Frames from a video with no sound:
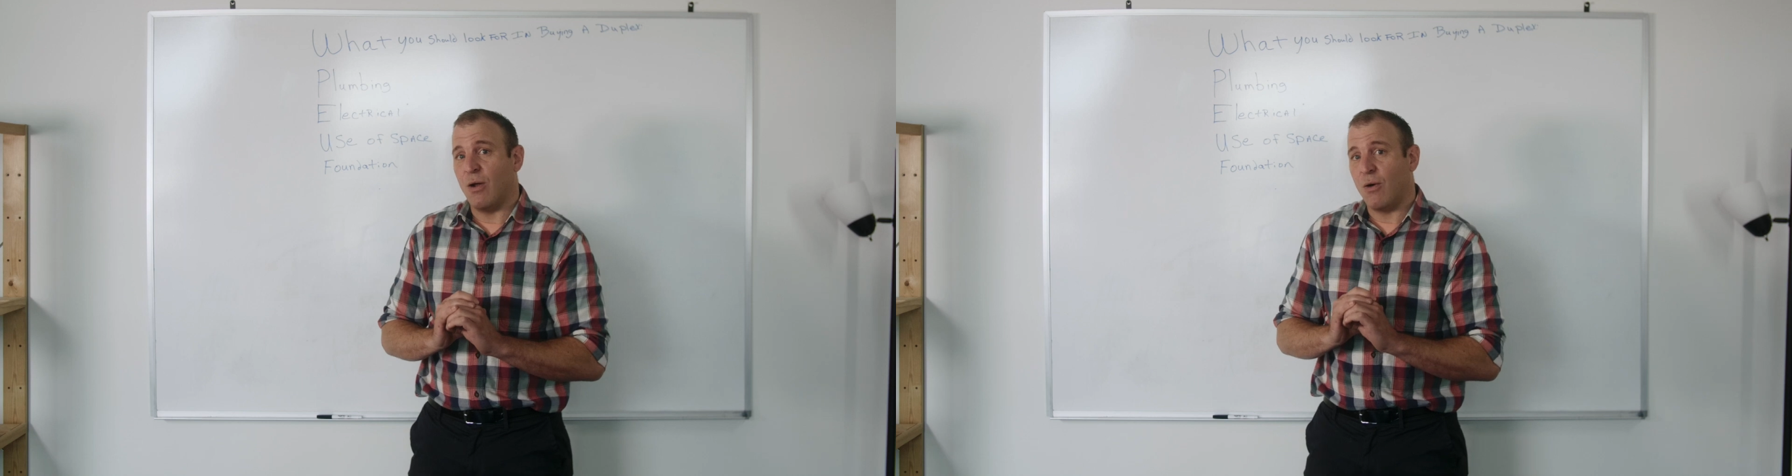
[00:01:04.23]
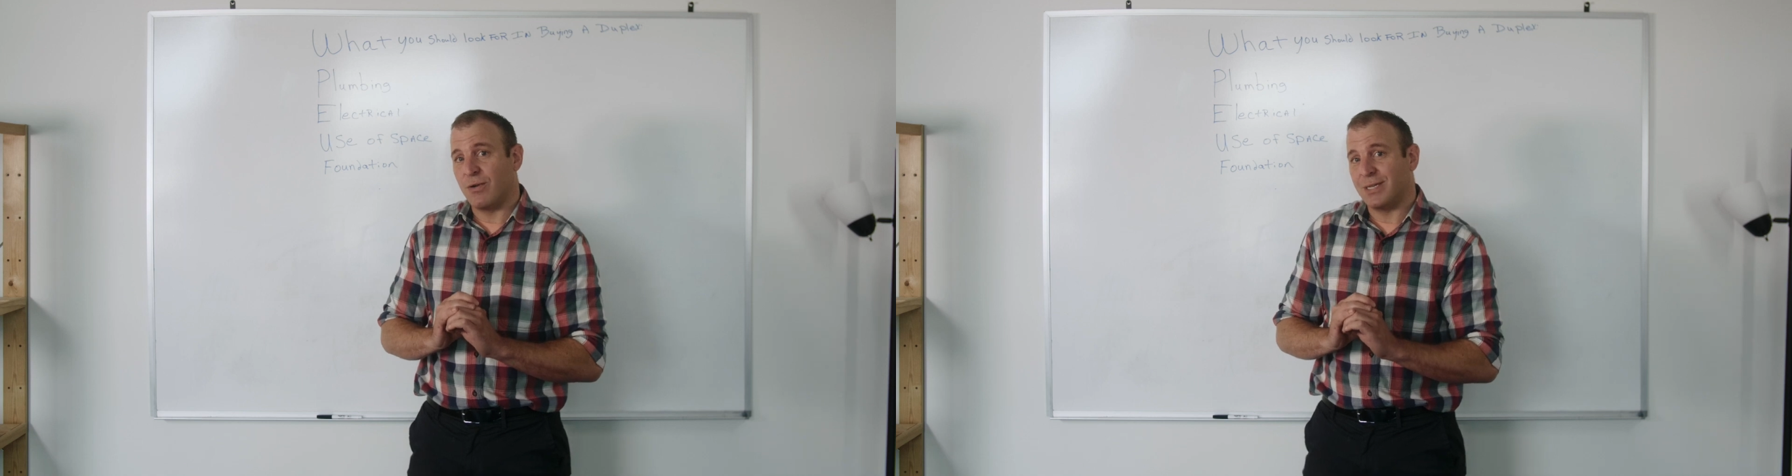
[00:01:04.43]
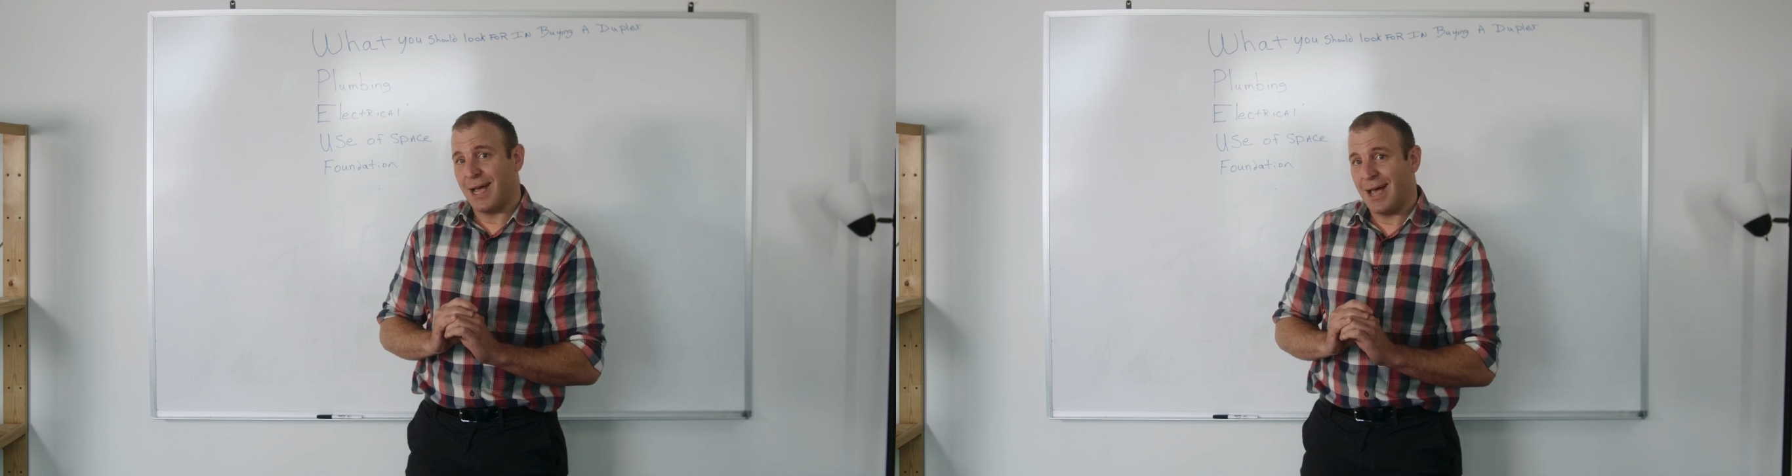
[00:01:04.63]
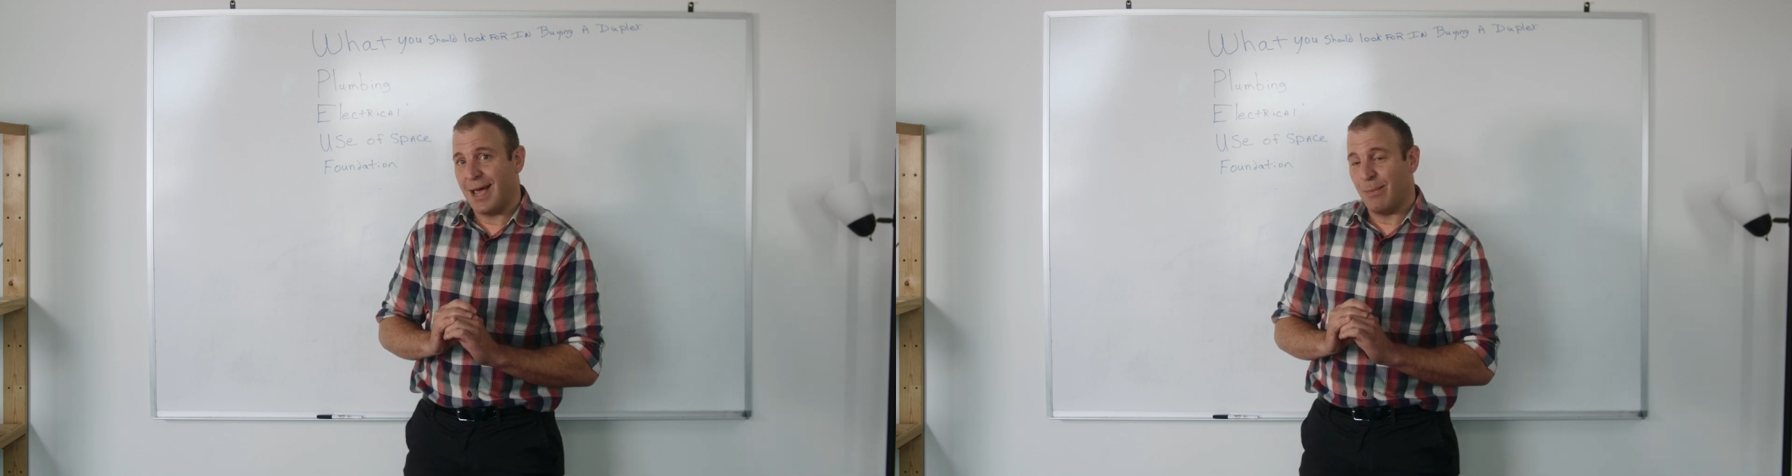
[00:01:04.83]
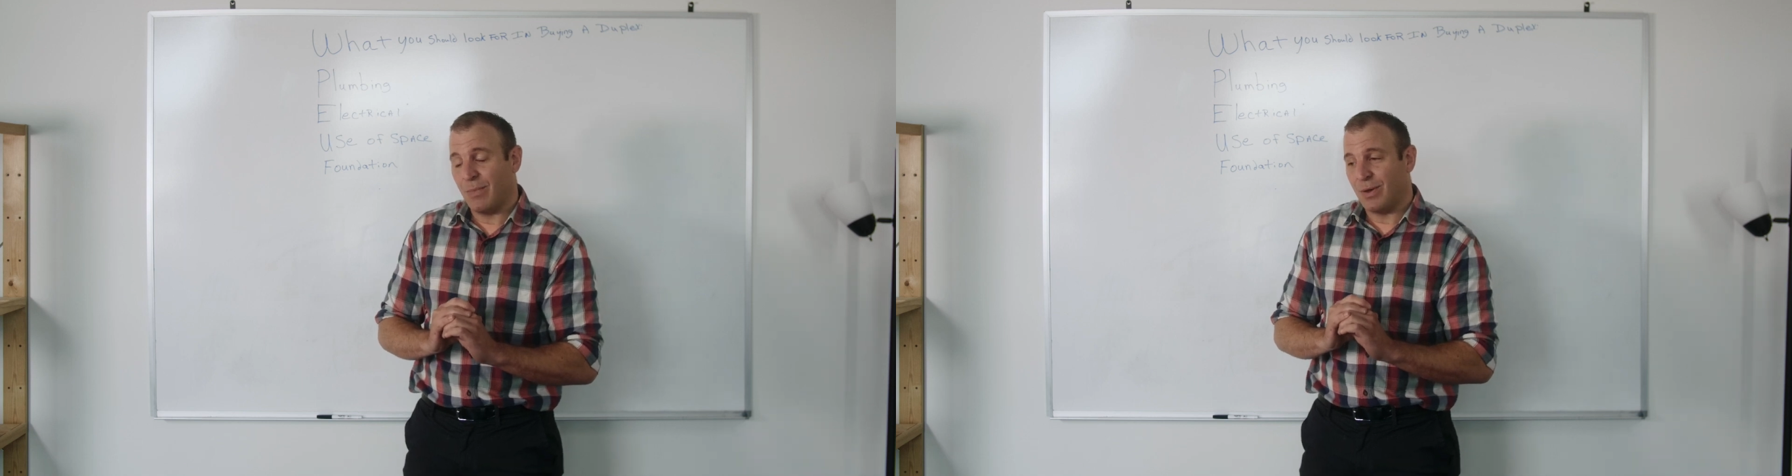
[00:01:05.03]
over
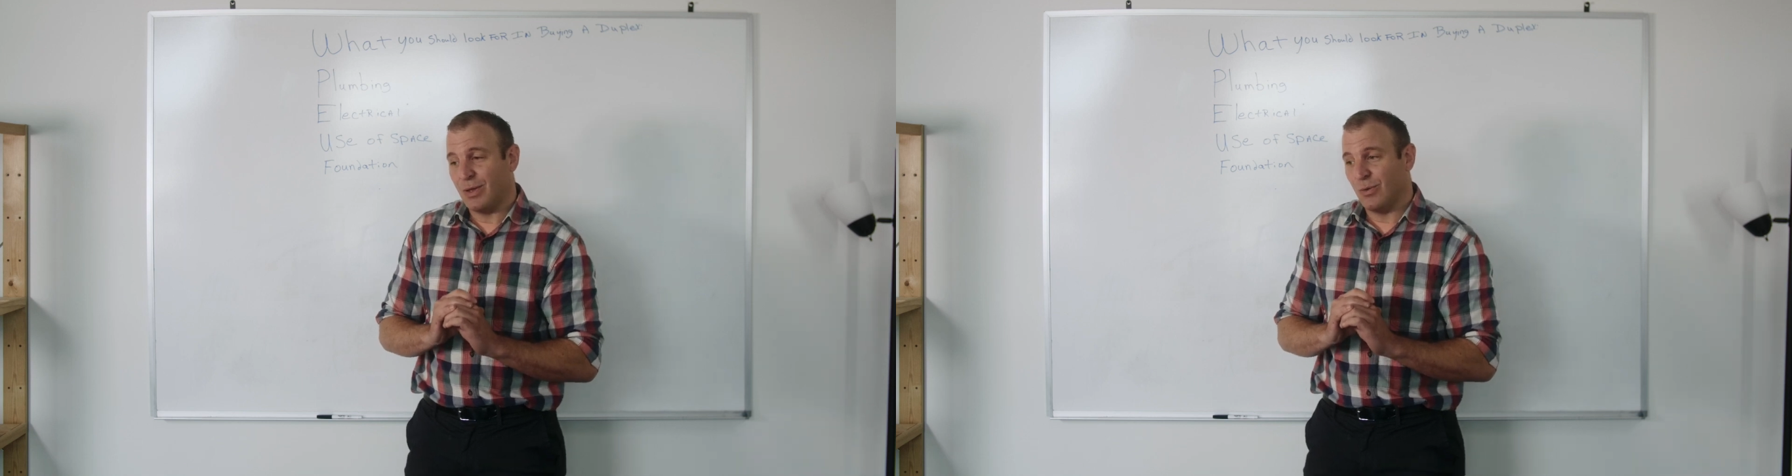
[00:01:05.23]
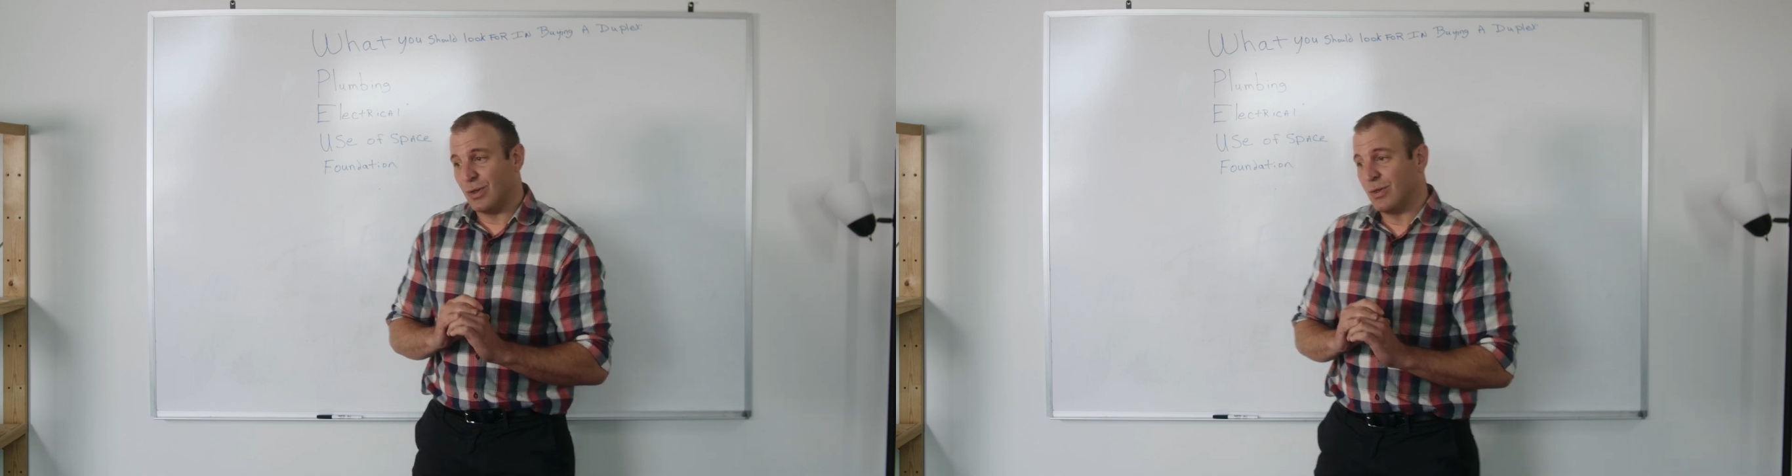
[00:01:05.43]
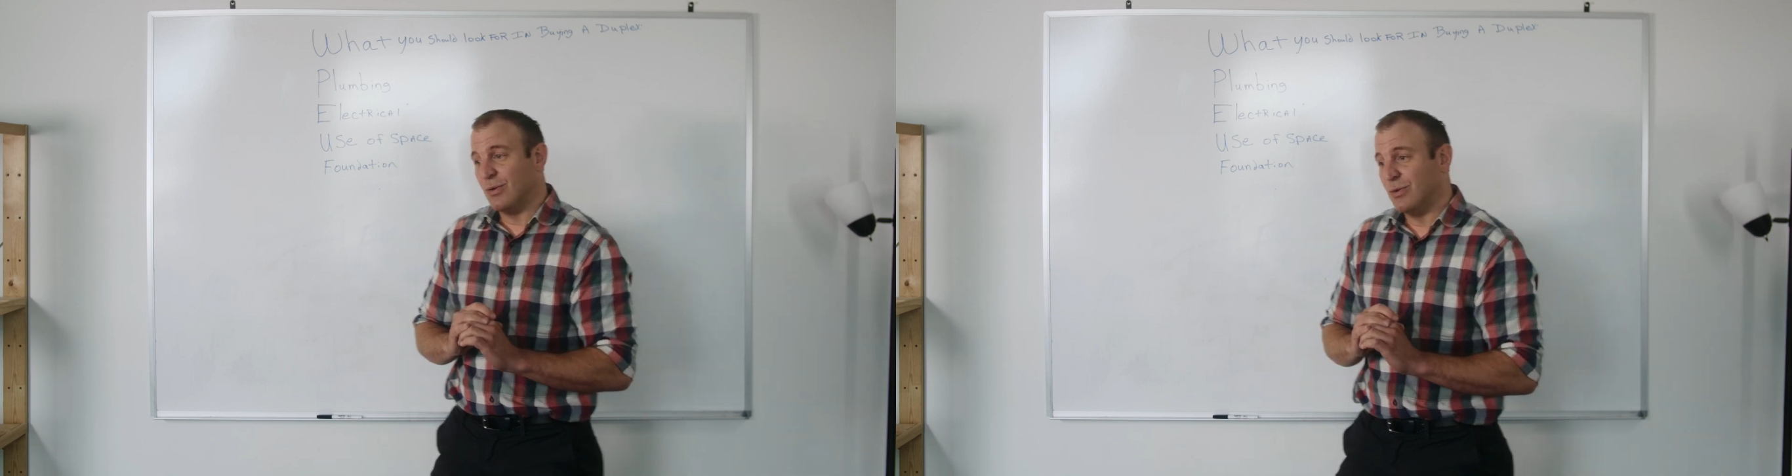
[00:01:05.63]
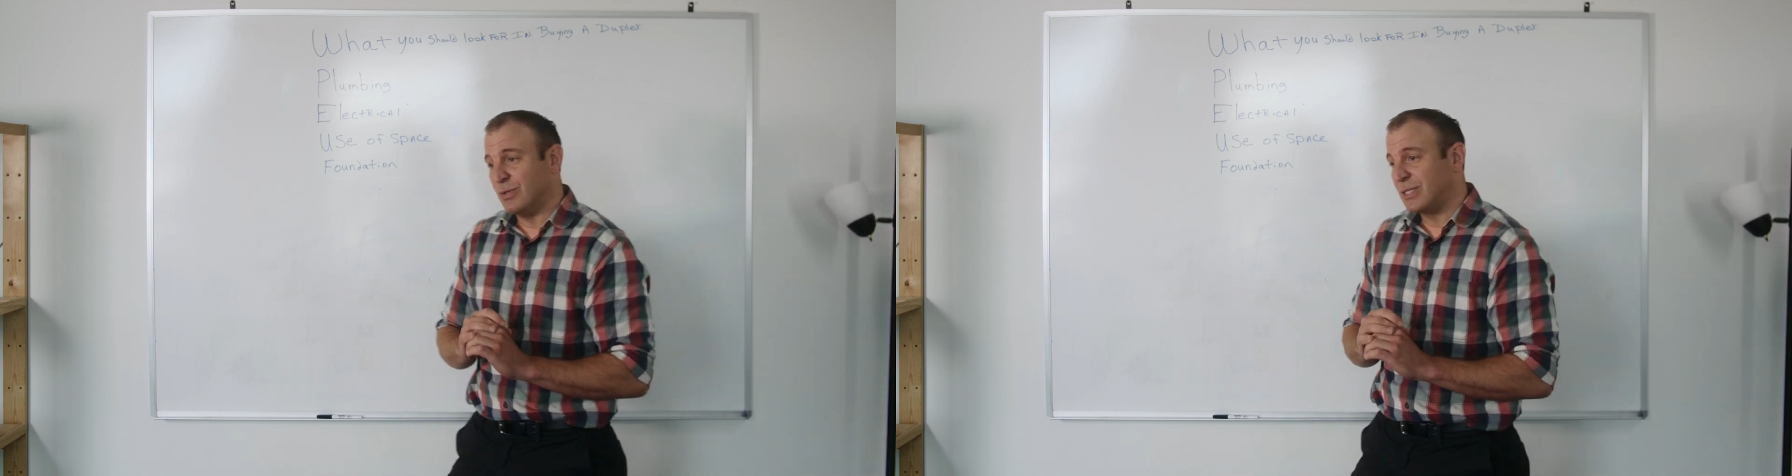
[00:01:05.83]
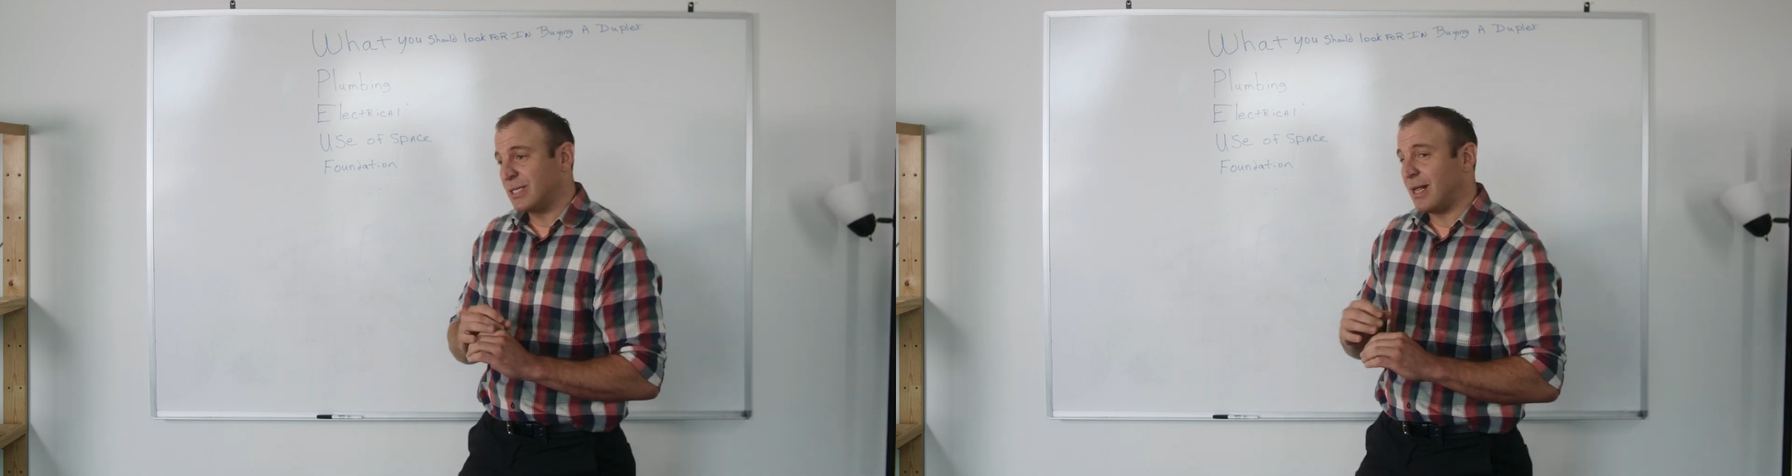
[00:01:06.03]
time you will
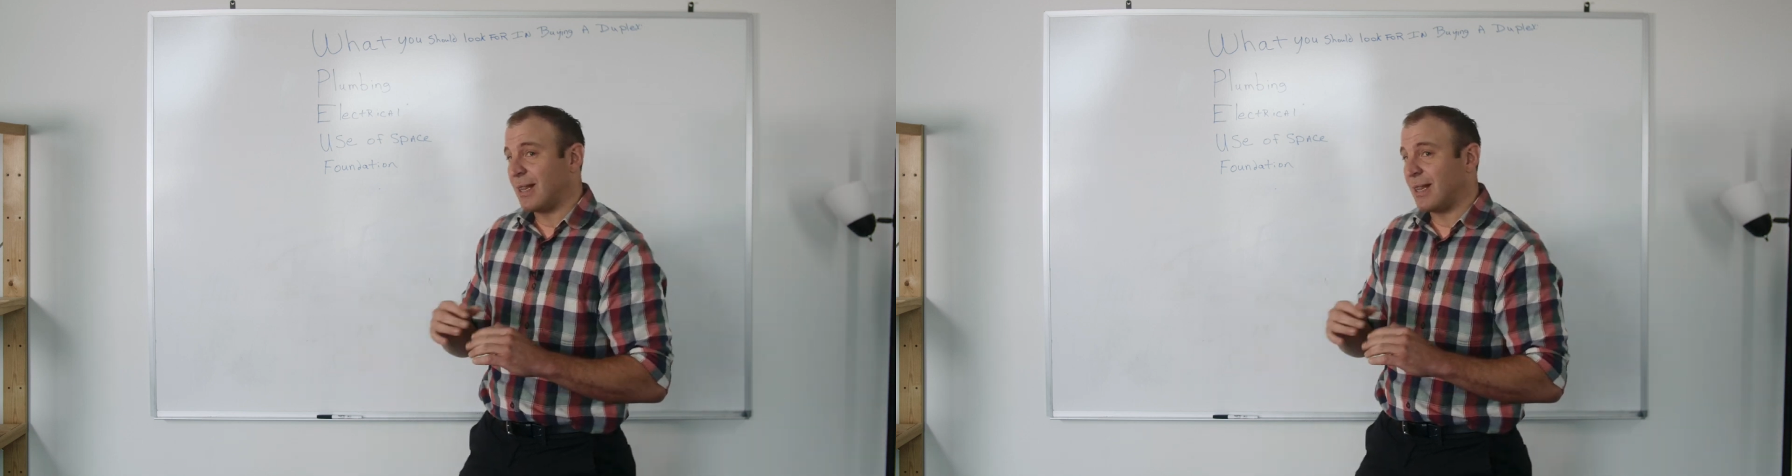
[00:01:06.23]
lose